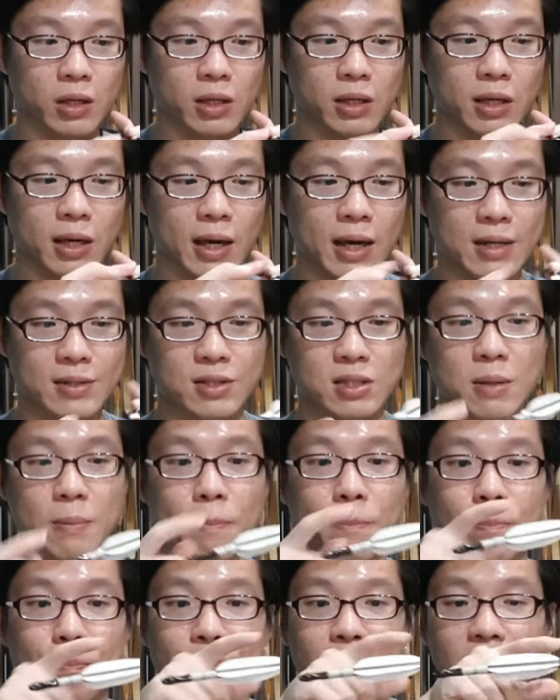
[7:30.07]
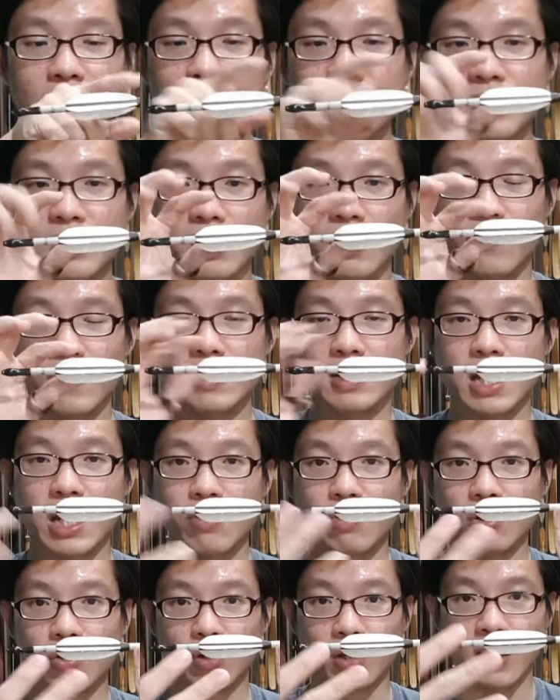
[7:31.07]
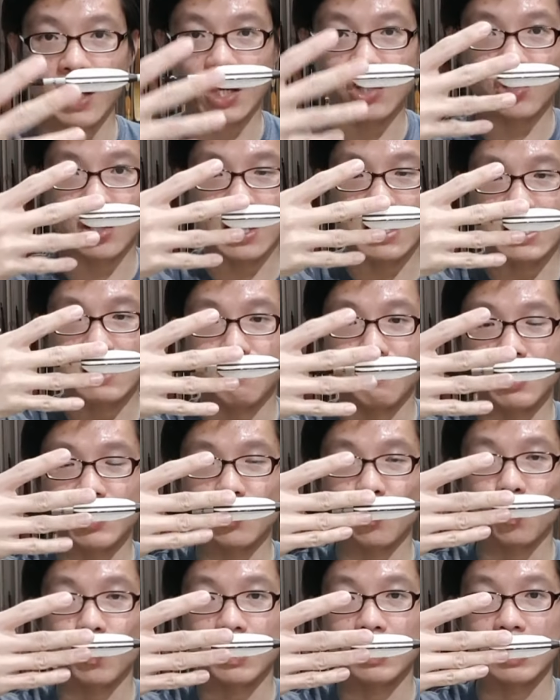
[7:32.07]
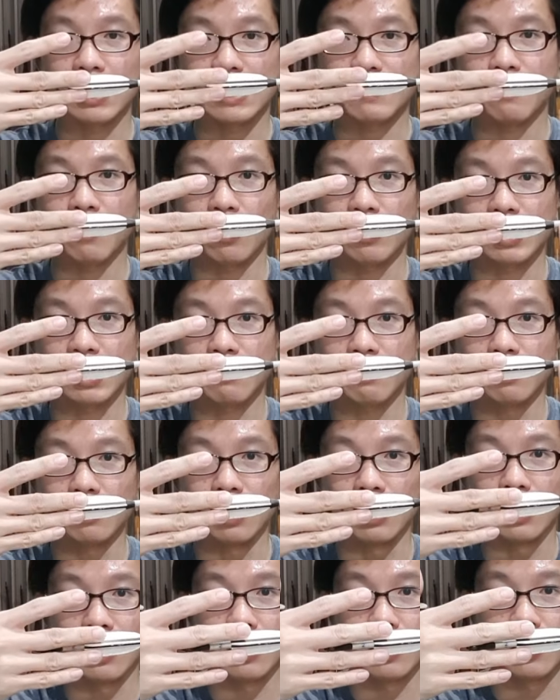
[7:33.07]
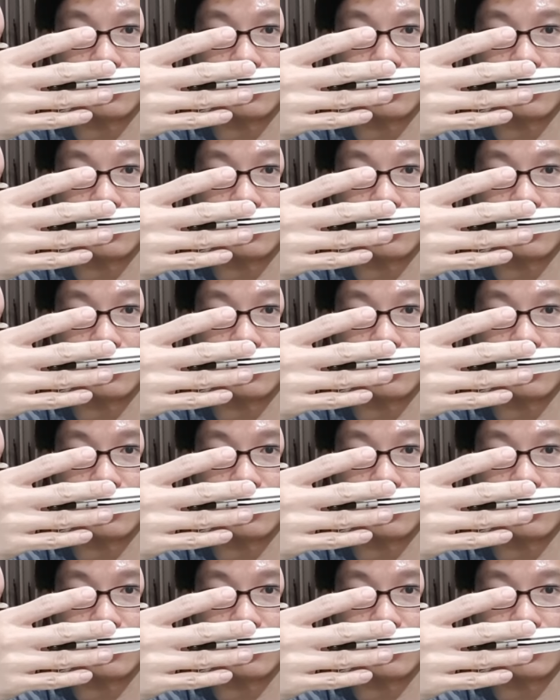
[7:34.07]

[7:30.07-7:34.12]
it has the biggest surface area to catch as much wind as possible